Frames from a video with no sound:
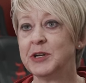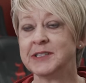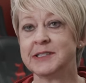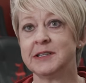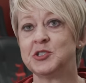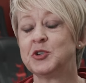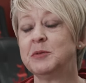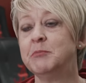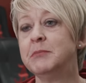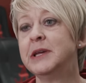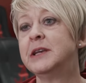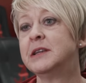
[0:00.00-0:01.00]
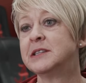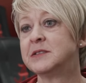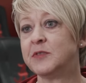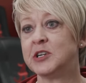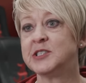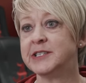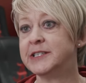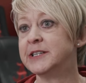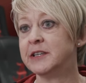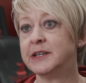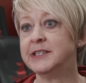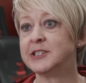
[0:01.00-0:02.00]
brings tremendous
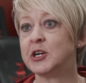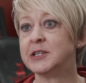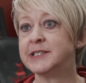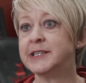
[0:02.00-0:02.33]
versatility to our